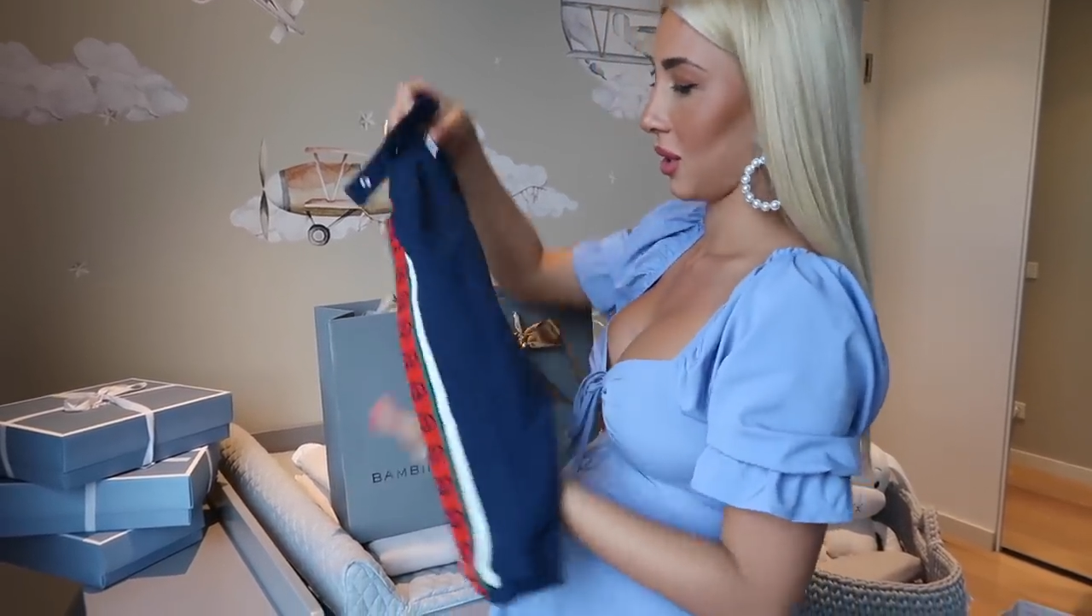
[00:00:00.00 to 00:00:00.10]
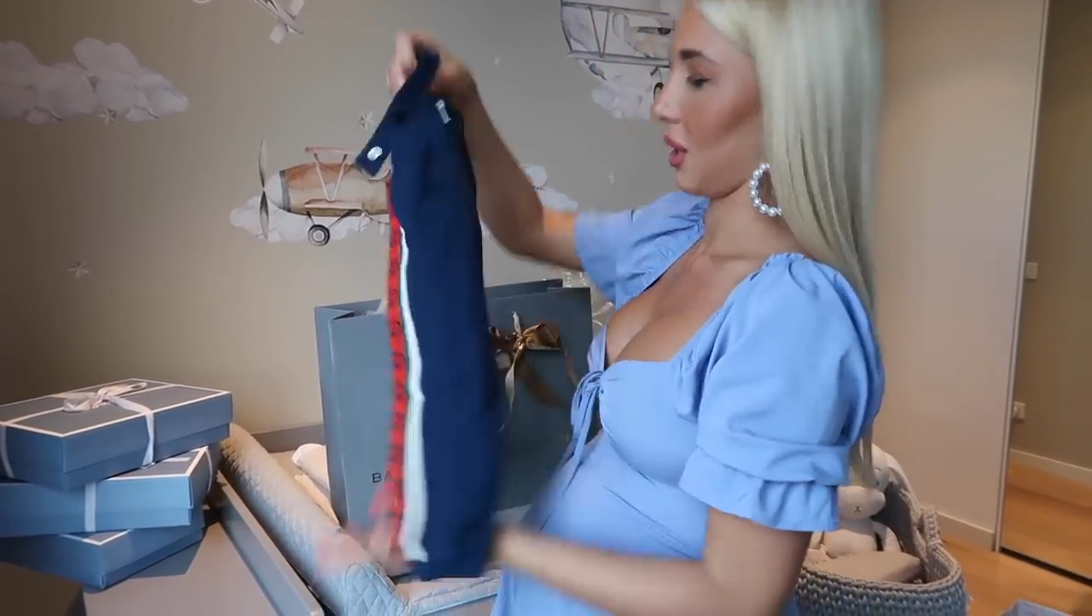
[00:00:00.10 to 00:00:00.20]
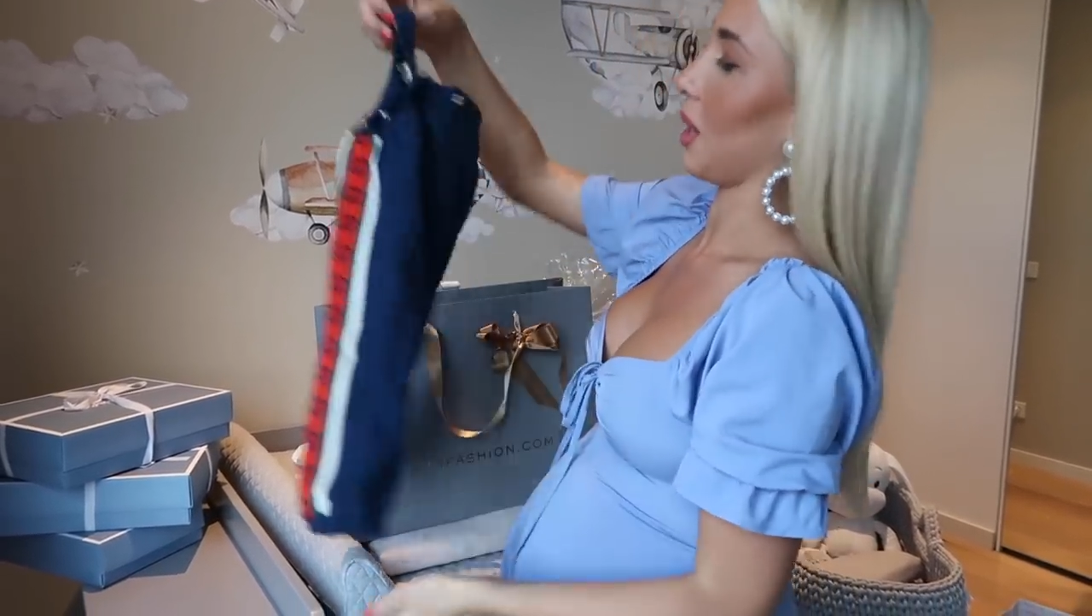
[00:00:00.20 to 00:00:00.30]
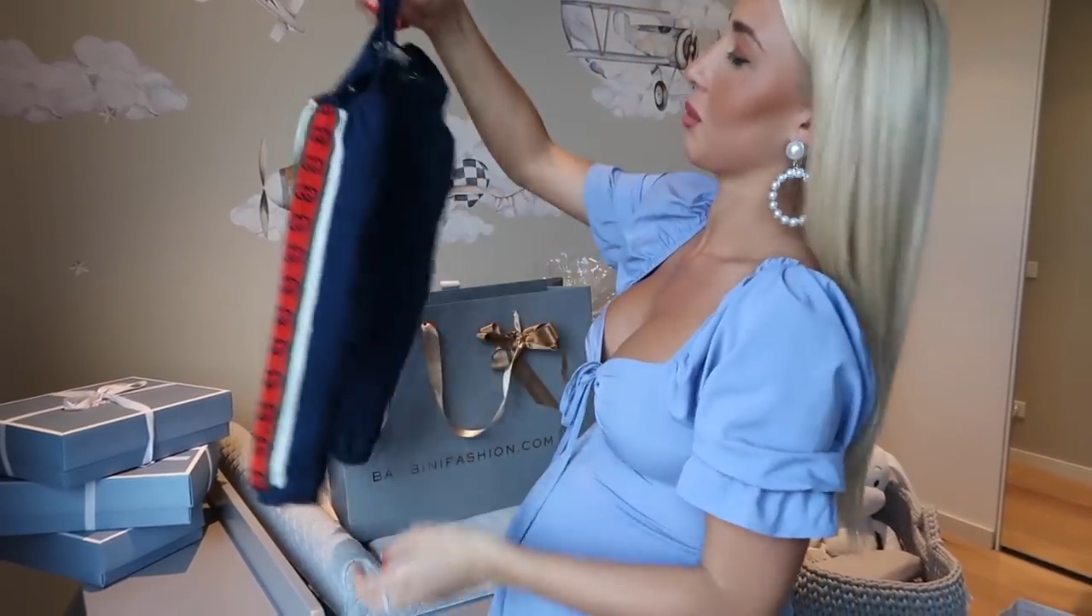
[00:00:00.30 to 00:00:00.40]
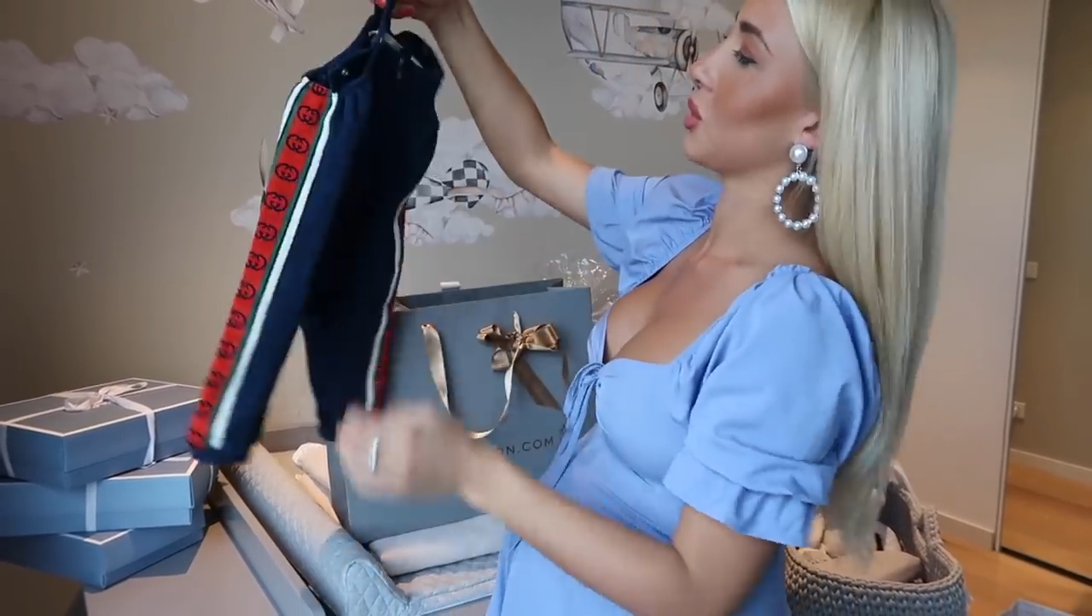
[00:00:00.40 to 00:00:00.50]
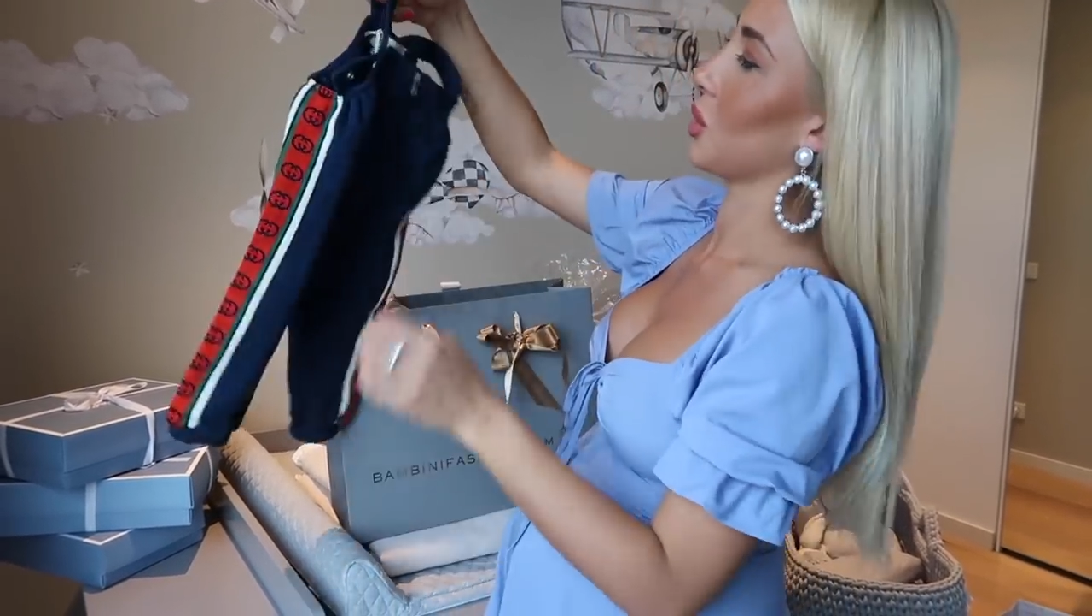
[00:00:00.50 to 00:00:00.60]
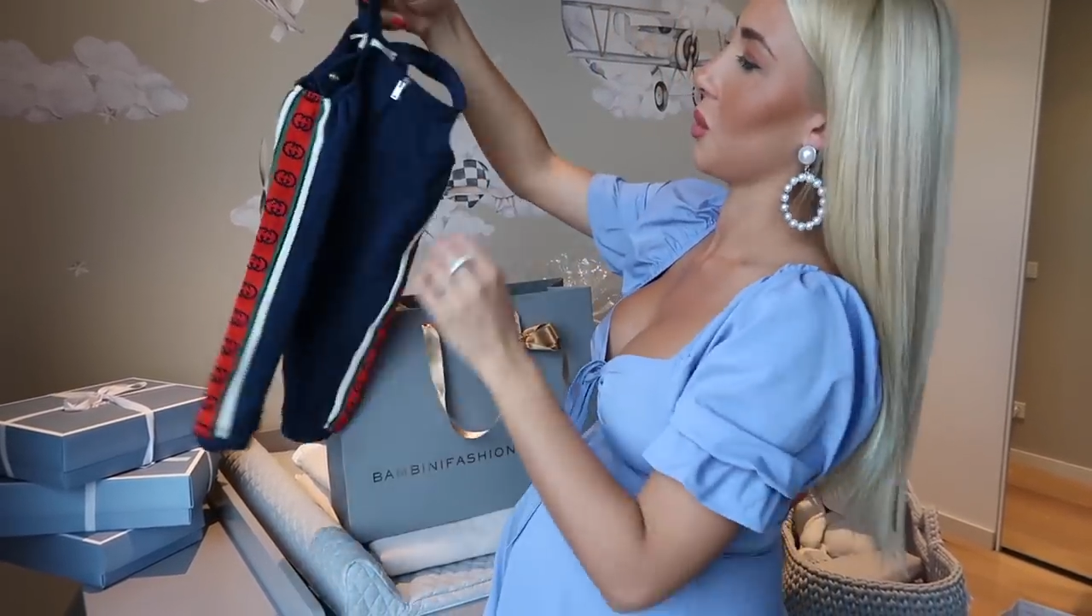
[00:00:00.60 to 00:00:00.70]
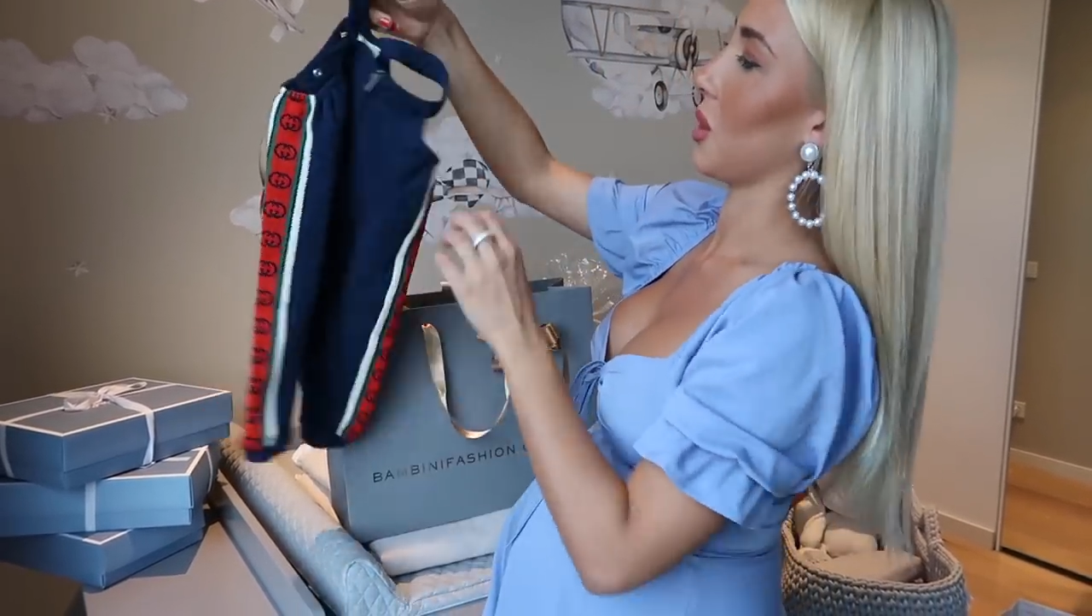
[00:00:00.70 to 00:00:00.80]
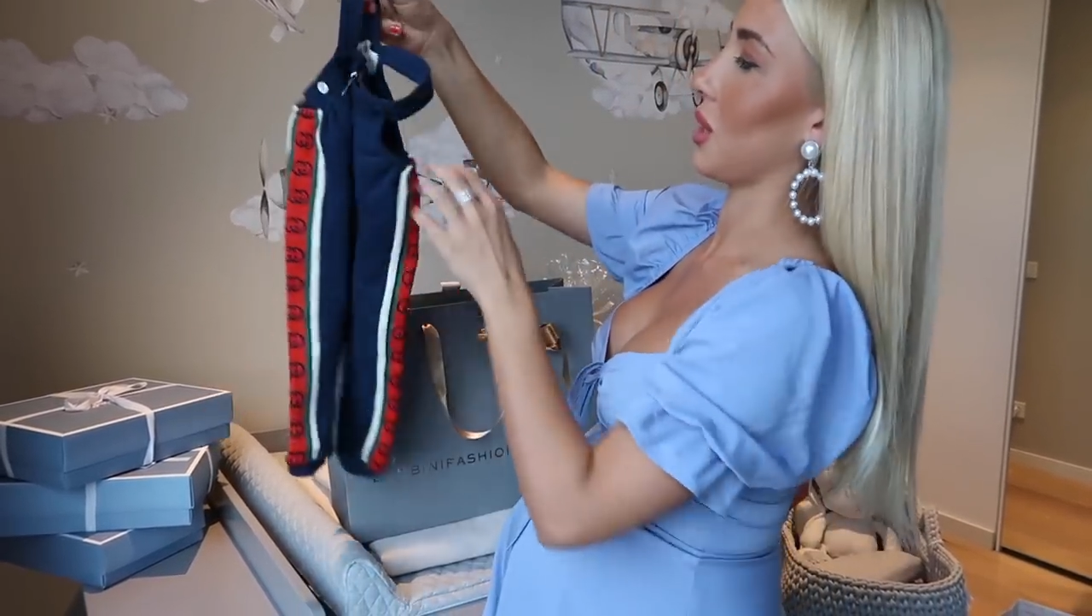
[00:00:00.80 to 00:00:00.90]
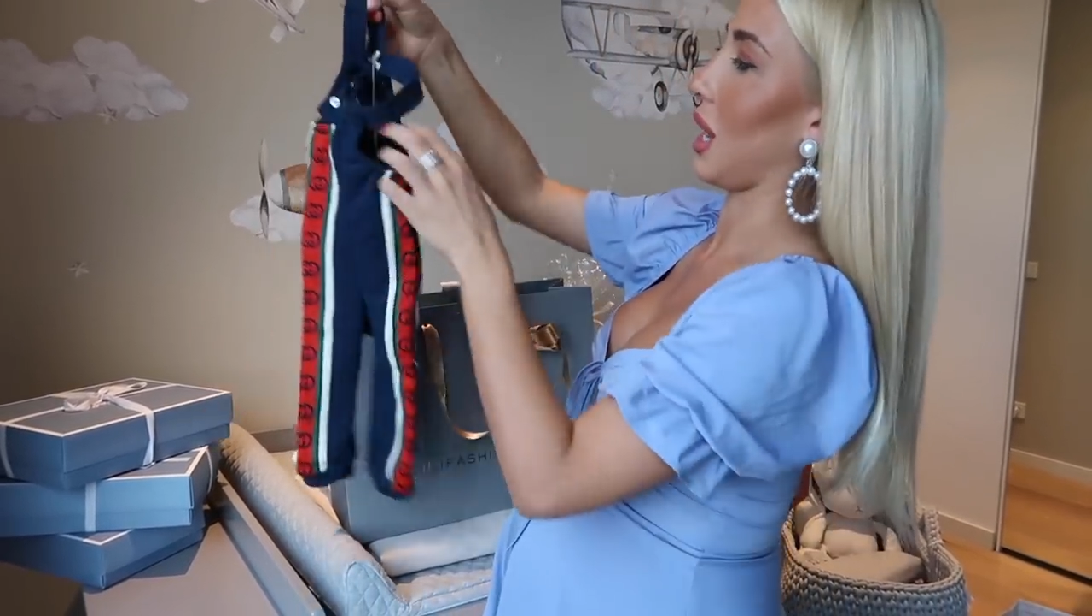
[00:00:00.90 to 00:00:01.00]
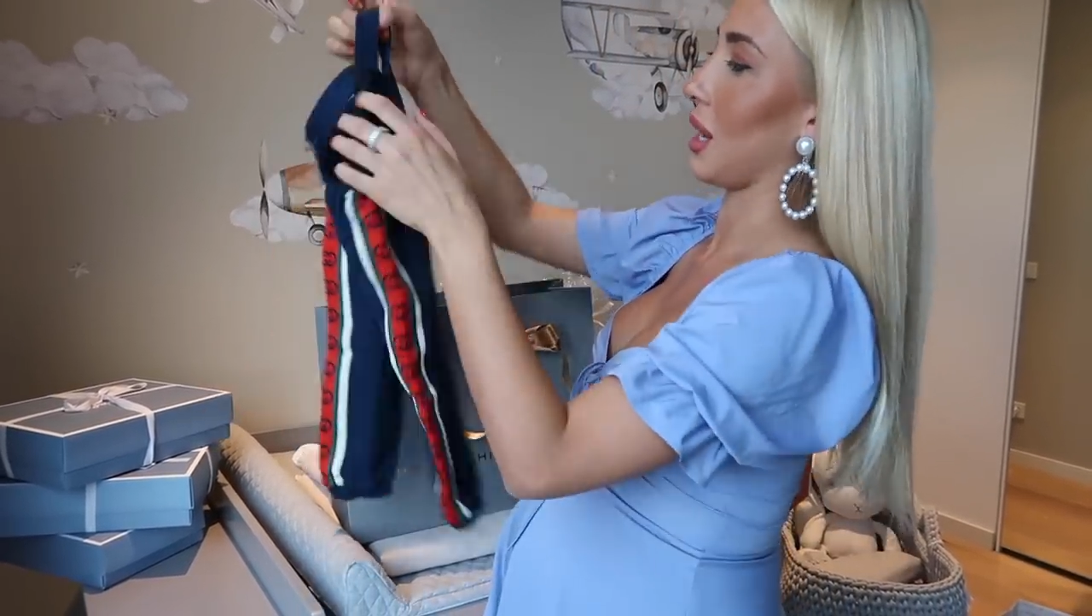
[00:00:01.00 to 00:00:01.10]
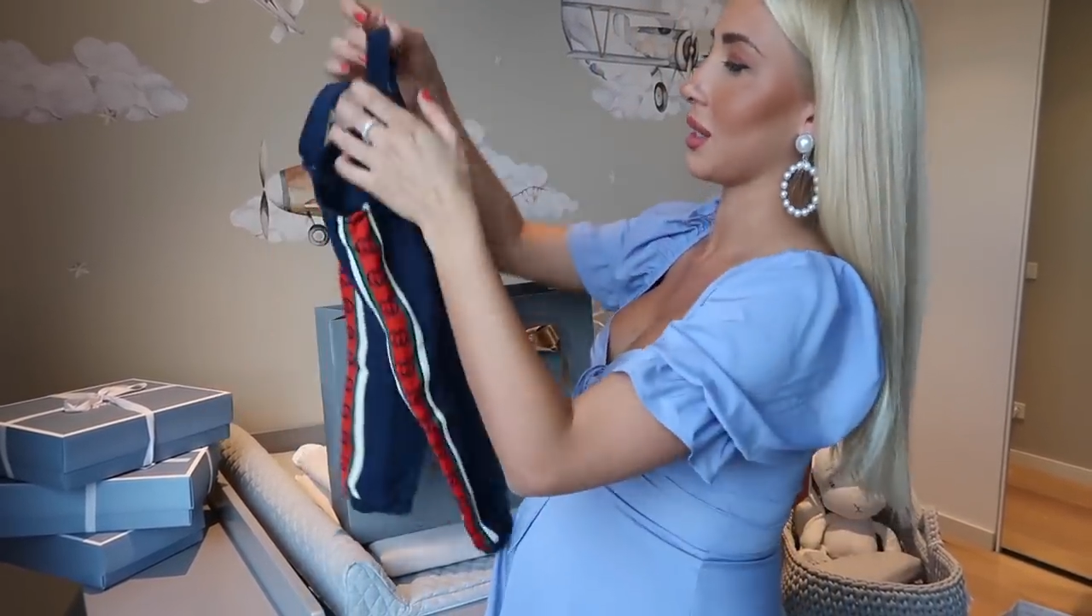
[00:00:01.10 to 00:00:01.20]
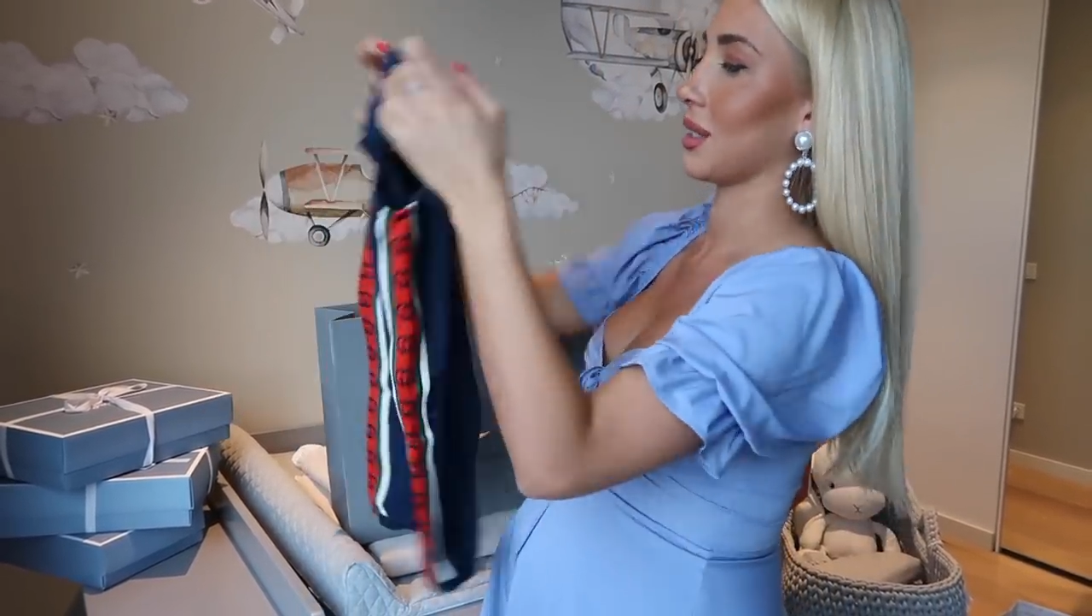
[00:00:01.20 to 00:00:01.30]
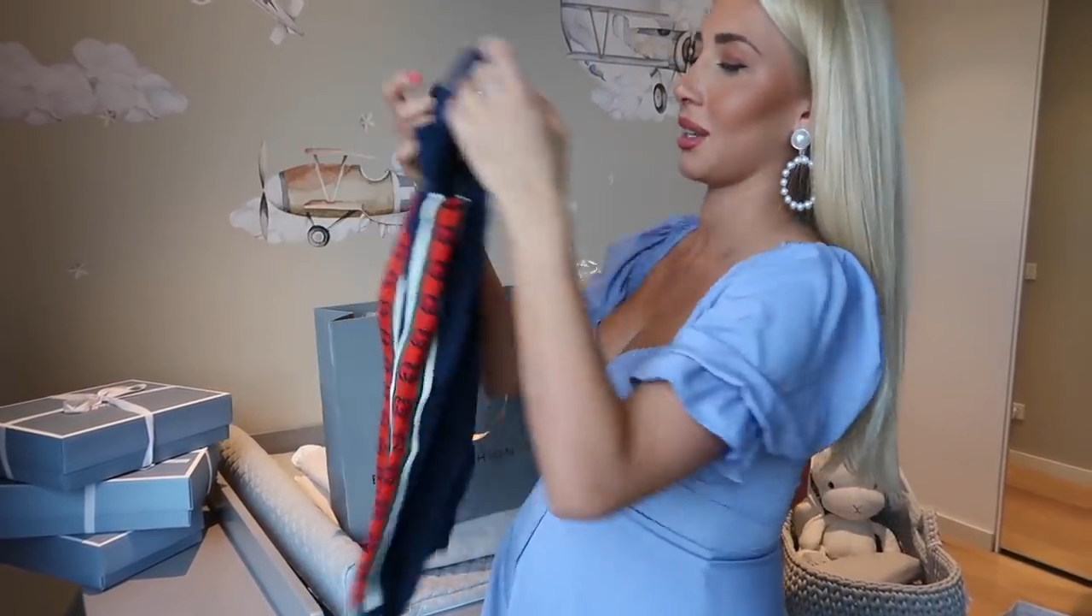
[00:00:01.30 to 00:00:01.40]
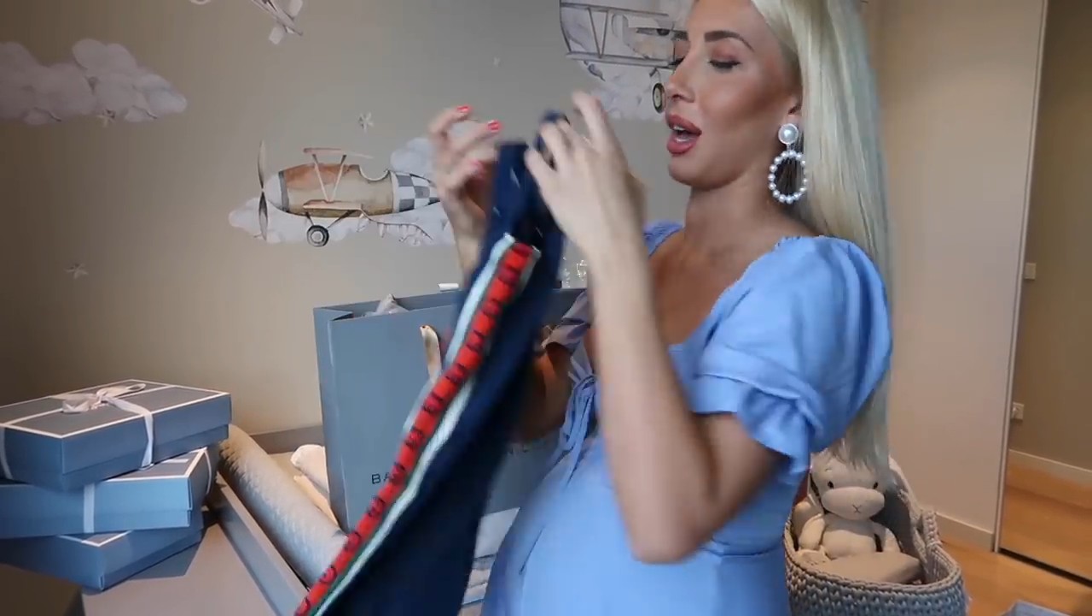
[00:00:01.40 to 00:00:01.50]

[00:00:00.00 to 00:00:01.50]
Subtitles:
him to wear that.